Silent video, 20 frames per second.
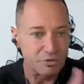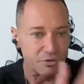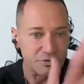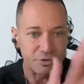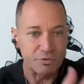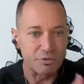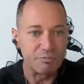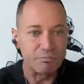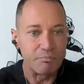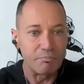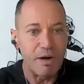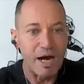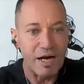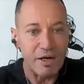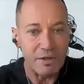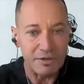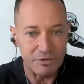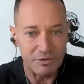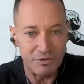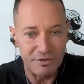ultra
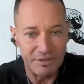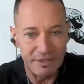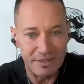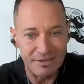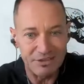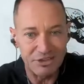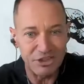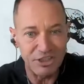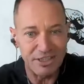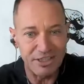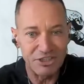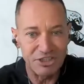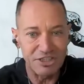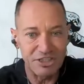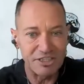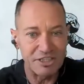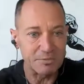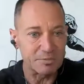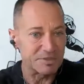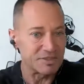marathon, and
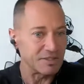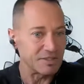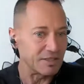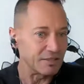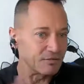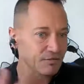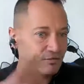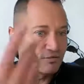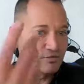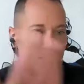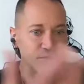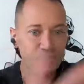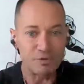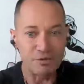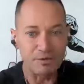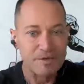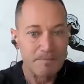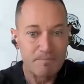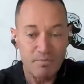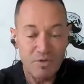challenging themselves for,